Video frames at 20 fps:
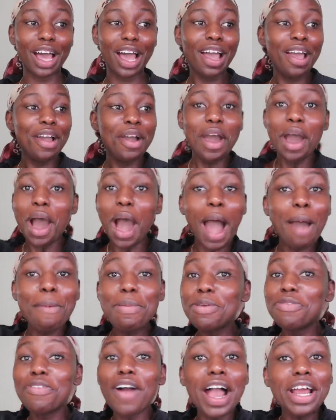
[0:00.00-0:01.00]
that I'd
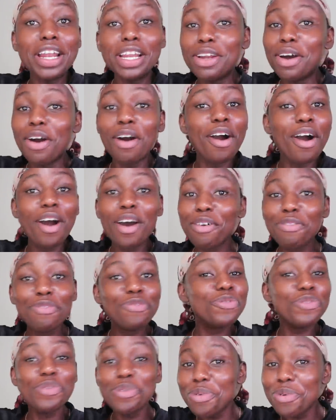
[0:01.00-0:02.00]
be riding hard
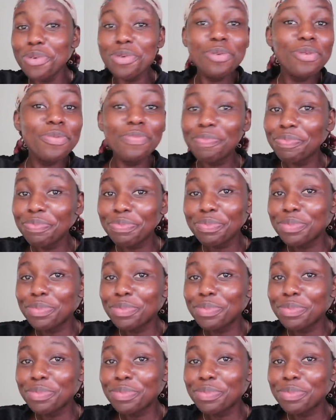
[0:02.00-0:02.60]
for.